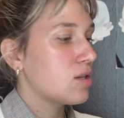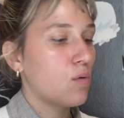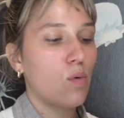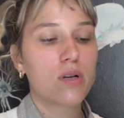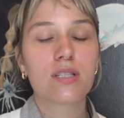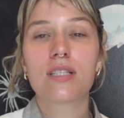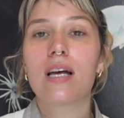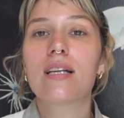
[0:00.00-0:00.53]
So
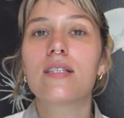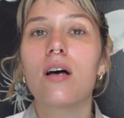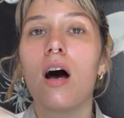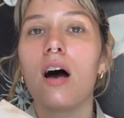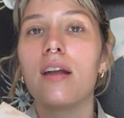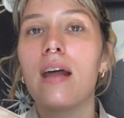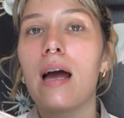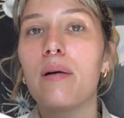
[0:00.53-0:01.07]
once that's
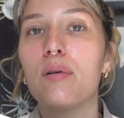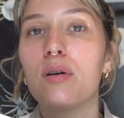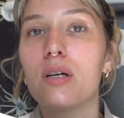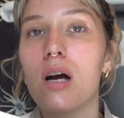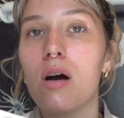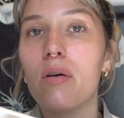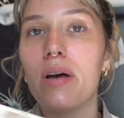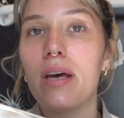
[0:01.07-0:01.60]
on, I will
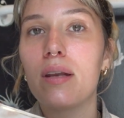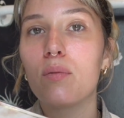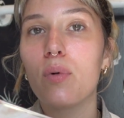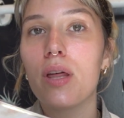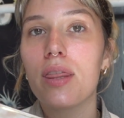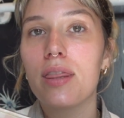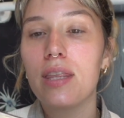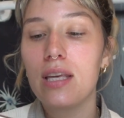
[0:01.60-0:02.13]
go in
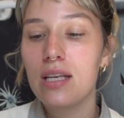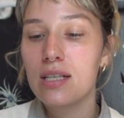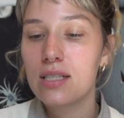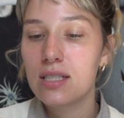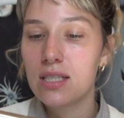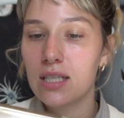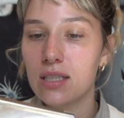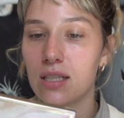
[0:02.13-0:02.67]
with the
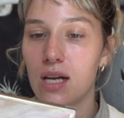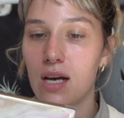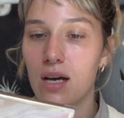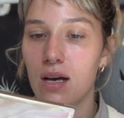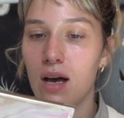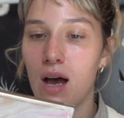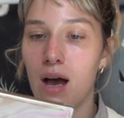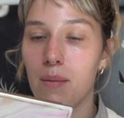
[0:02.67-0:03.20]

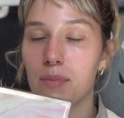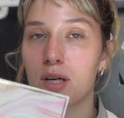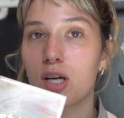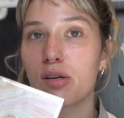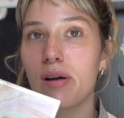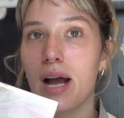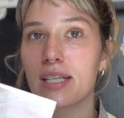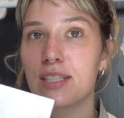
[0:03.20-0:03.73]
Stila
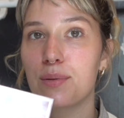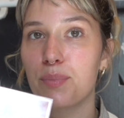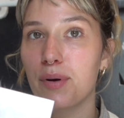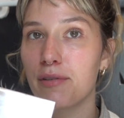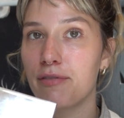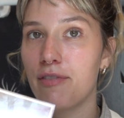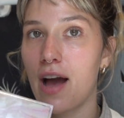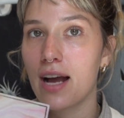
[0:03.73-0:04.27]
Correct and
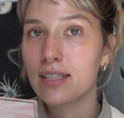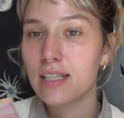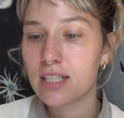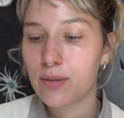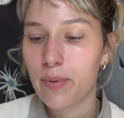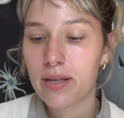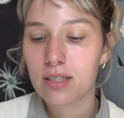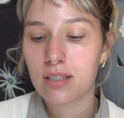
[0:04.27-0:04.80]
Perfect.
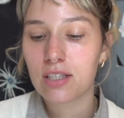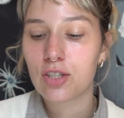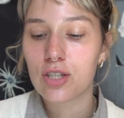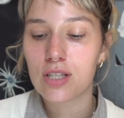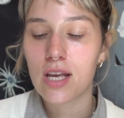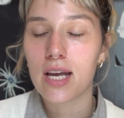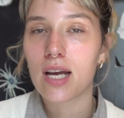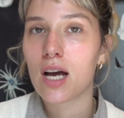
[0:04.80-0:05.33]
It's basically
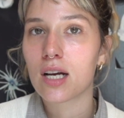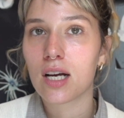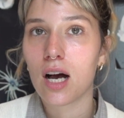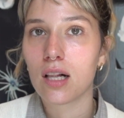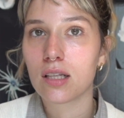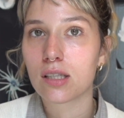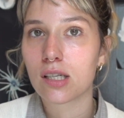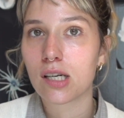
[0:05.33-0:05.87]
just like a
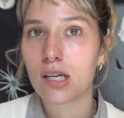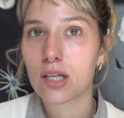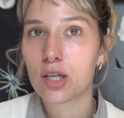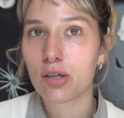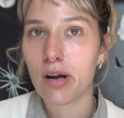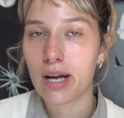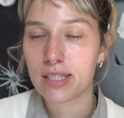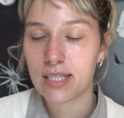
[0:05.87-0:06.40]
color
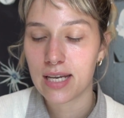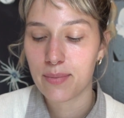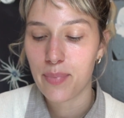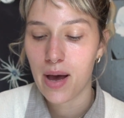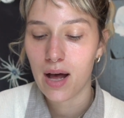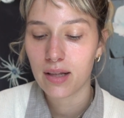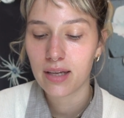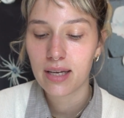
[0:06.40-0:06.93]
correcting
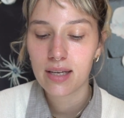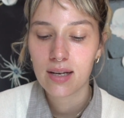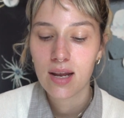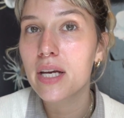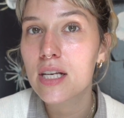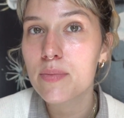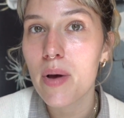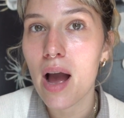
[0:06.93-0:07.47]
palette
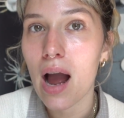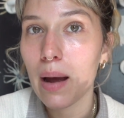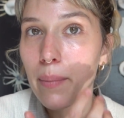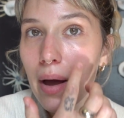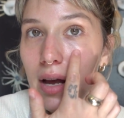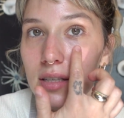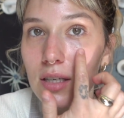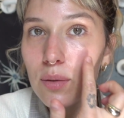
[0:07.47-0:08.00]
because my eye
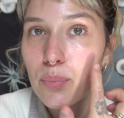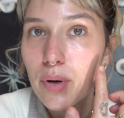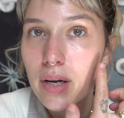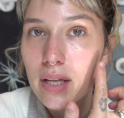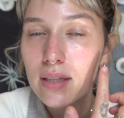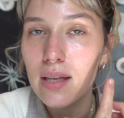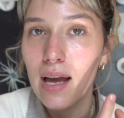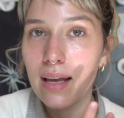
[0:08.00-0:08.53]
bags are
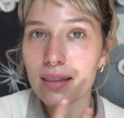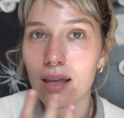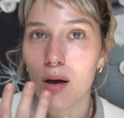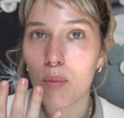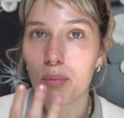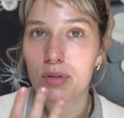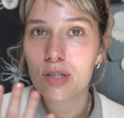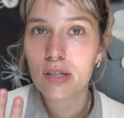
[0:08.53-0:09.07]
pretty like, they
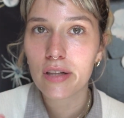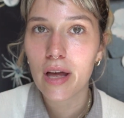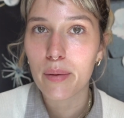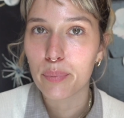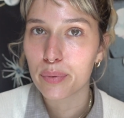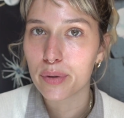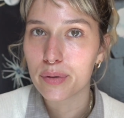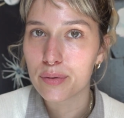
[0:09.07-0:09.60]
almost look
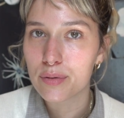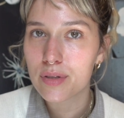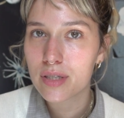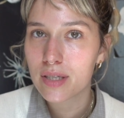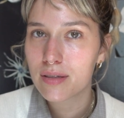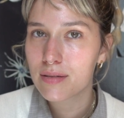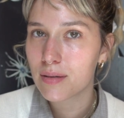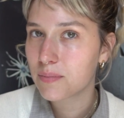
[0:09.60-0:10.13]
like
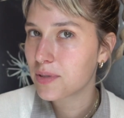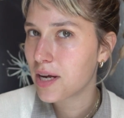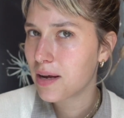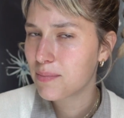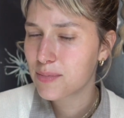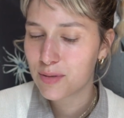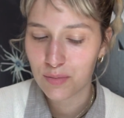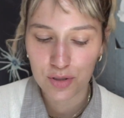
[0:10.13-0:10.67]
bruised
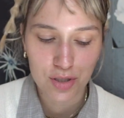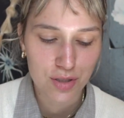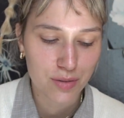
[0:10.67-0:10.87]
sometimes, which